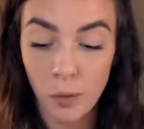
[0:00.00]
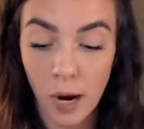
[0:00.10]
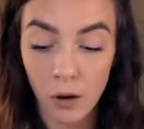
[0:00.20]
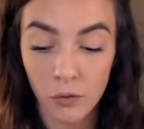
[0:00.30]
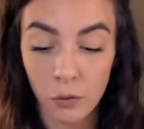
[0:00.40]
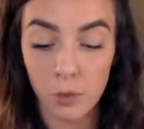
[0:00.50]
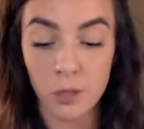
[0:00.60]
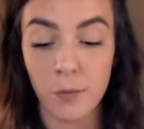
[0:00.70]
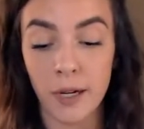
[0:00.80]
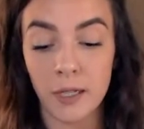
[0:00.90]
powerful
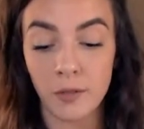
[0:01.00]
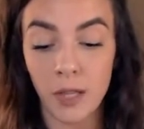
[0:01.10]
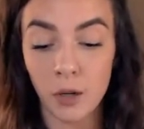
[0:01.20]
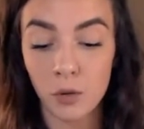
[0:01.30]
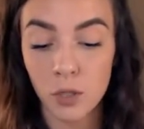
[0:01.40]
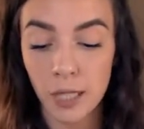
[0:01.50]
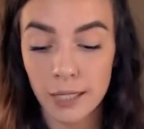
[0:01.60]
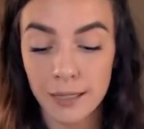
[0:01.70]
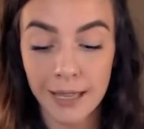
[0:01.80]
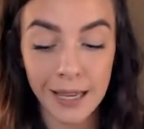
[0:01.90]
perspective that
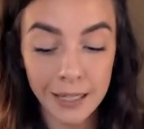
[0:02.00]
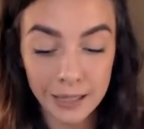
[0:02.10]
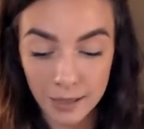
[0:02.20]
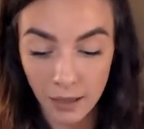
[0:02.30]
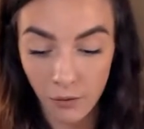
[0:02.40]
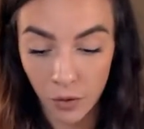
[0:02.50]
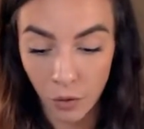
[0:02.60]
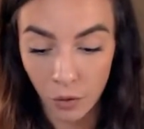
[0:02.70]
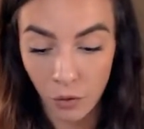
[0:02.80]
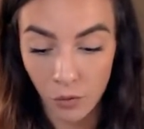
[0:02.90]
neutralizes any discomfort
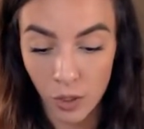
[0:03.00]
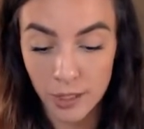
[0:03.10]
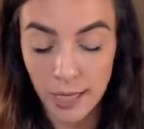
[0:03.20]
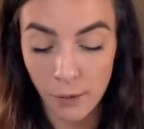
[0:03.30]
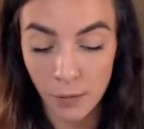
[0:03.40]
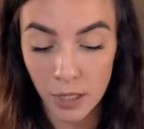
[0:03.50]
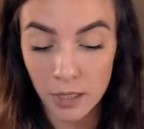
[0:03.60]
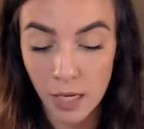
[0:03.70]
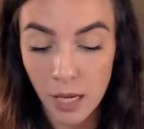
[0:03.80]
or overexcitement.